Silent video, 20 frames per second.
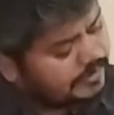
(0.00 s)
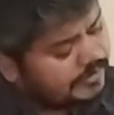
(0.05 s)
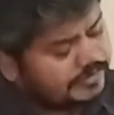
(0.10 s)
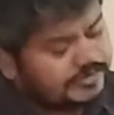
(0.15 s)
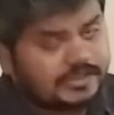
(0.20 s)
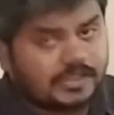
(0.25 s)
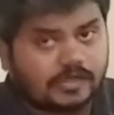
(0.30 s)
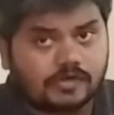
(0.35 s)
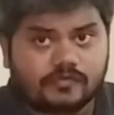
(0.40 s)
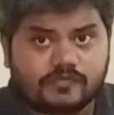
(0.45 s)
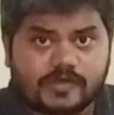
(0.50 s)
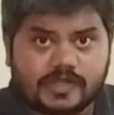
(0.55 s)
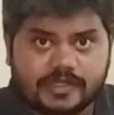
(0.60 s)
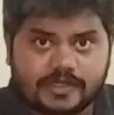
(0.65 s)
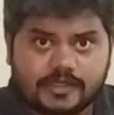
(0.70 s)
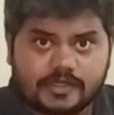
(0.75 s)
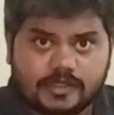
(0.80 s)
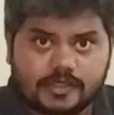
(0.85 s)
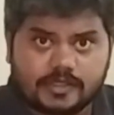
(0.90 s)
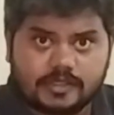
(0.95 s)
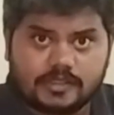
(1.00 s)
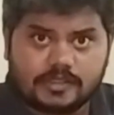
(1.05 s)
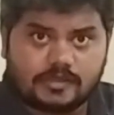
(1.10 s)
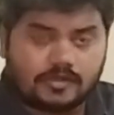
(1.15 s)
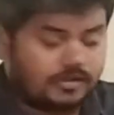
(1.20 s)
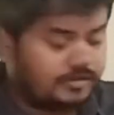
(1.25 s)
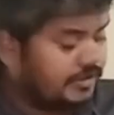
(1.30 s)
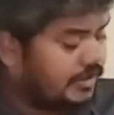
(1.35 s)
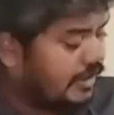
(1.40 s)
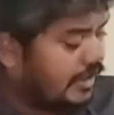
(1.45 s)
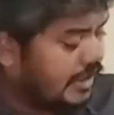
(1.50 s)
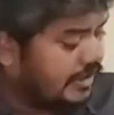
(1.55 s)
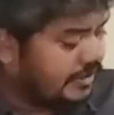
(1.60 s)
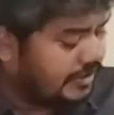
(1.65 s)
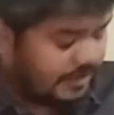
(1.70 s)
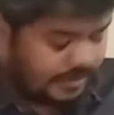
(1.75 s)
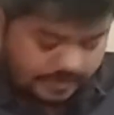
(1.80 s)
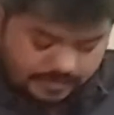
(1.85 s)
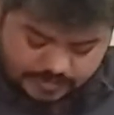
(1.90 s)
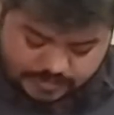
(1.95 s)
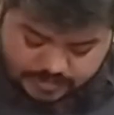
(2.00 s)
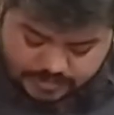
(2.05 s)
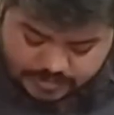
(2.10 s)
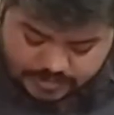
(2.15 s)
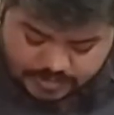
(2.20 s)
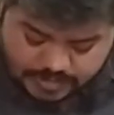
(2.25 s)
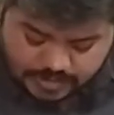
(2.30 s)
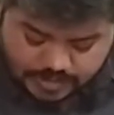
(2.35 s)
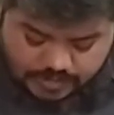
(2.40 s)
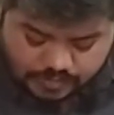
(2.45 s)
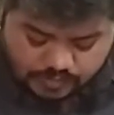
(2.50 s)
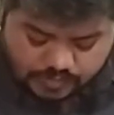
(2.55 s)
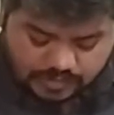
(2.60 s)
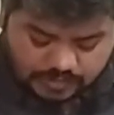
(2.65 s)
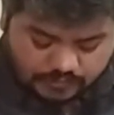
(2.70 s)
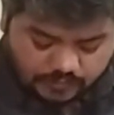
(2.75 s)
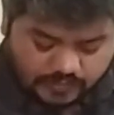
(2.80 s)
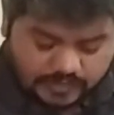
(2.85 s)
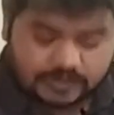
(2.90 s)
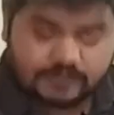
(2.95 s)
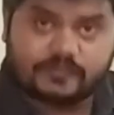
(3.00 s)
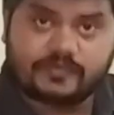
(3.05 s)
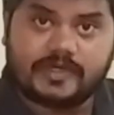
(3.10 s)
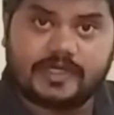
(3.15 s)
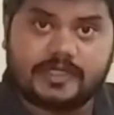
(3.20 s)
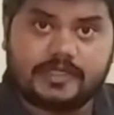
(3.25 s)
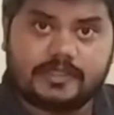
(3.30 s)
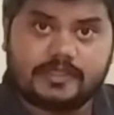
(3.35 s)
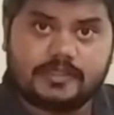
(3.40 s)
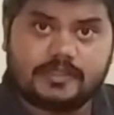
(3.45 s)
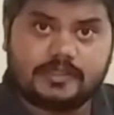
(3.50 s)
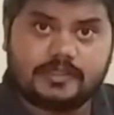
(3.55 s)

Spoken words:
0 fret here or the nut to the 12th fret